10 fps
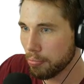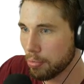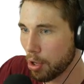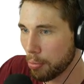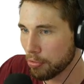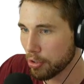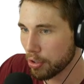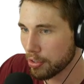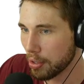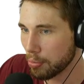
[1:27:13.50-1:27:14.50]
terminal
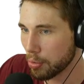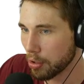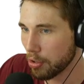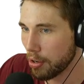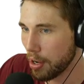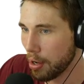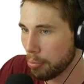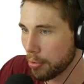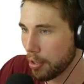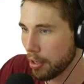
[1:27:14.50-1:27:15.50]
velocity will go up,
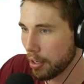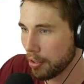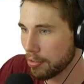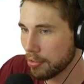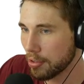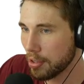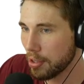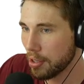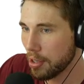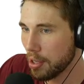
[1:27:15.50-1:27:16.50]
I guess.
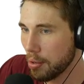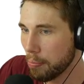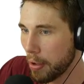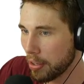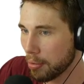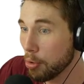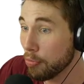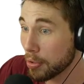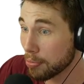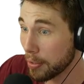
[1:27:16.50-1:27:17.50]
But the
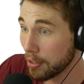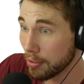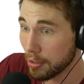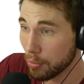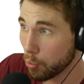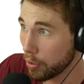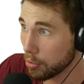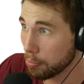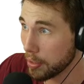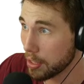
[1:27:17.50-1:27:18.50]
movement speed will
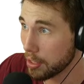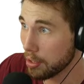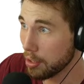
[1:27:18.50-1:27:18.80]
be